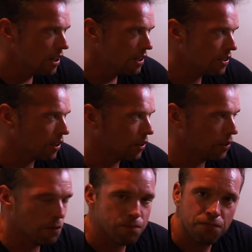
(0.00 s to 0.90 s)

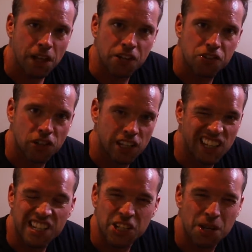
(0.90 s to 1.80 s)
So
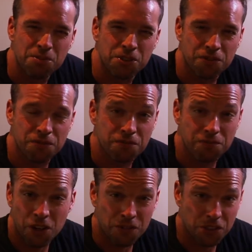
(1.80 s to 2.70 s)
actually, in terms
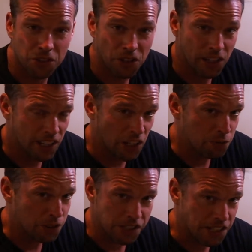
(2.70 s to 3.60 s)
of overstocking, I
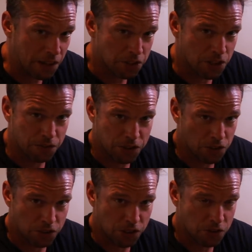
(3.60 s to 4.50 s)
wouldn't say it was
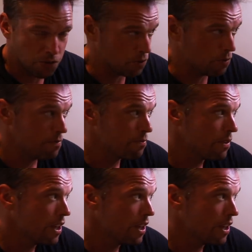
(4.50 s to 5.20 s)
overstocked at all.